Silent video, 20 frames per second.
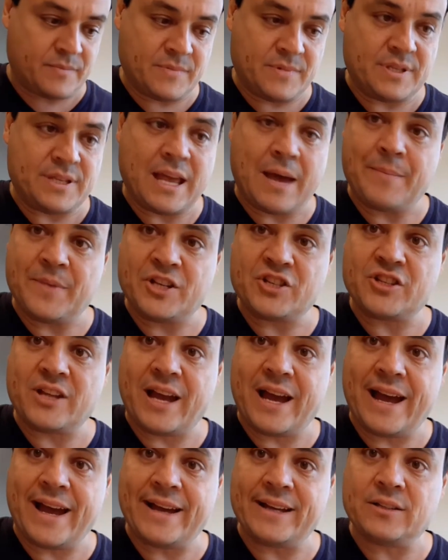damaged
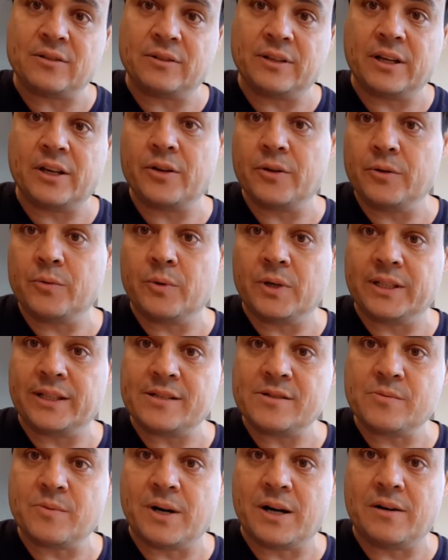the head on the good one
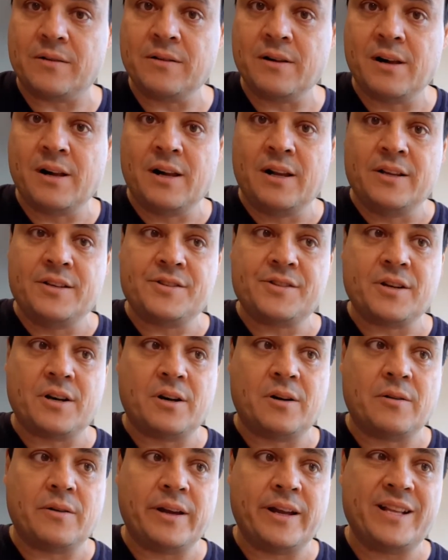as well.
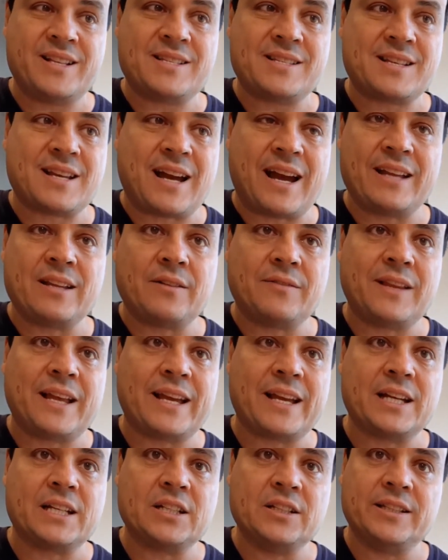So it's kind of
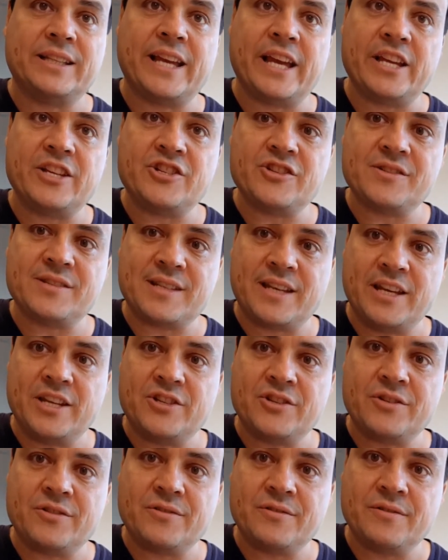like a contagious
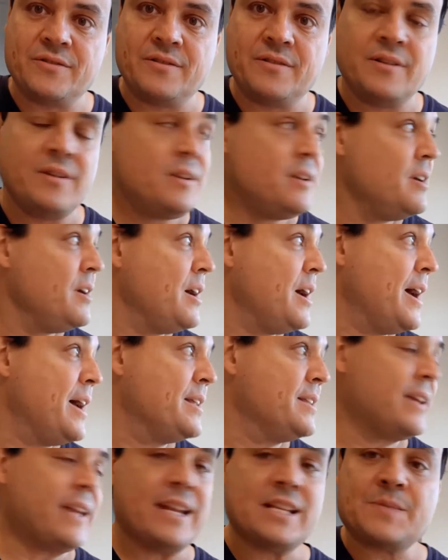issue,
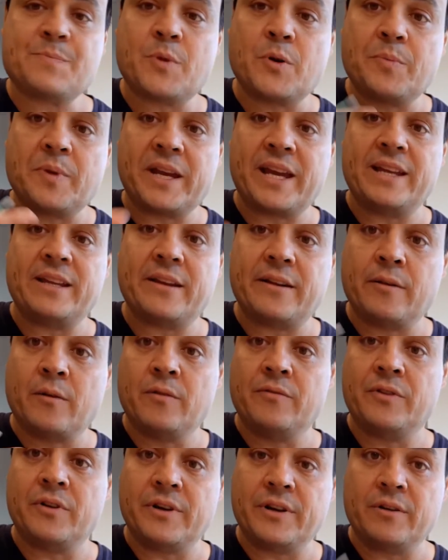and it gets propagated
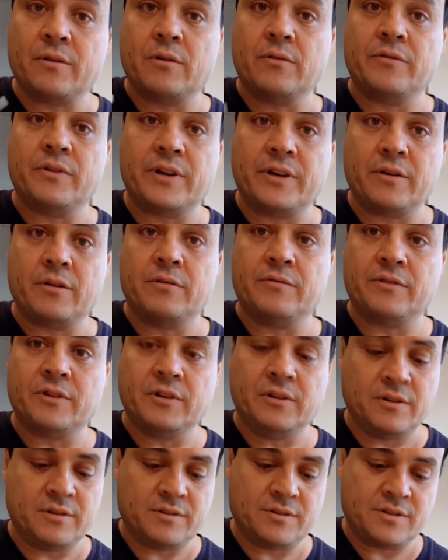over and over and
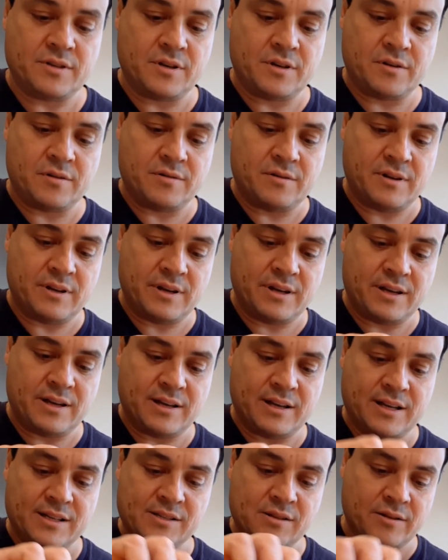over. So
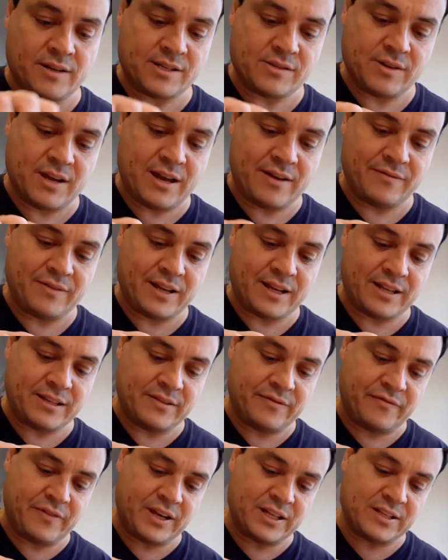as long as you have like a
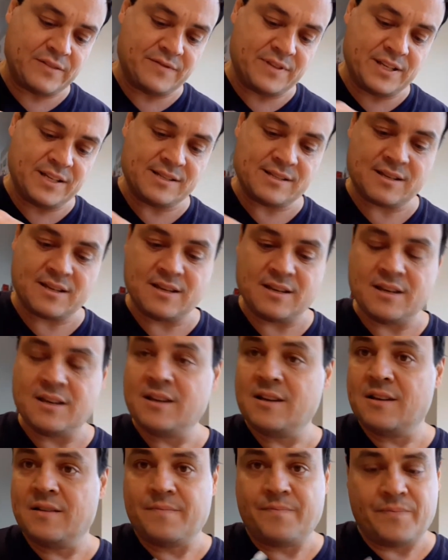defective disk,
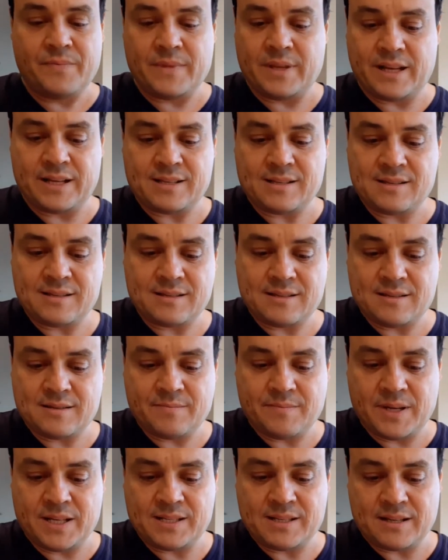that's
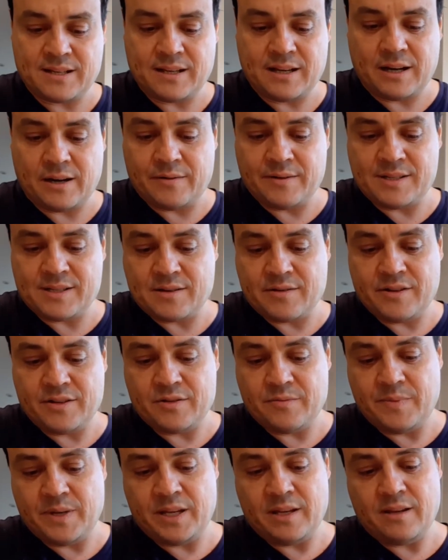basically how it's going
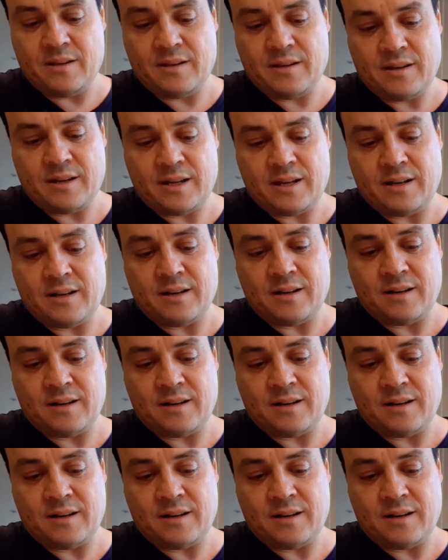to be. And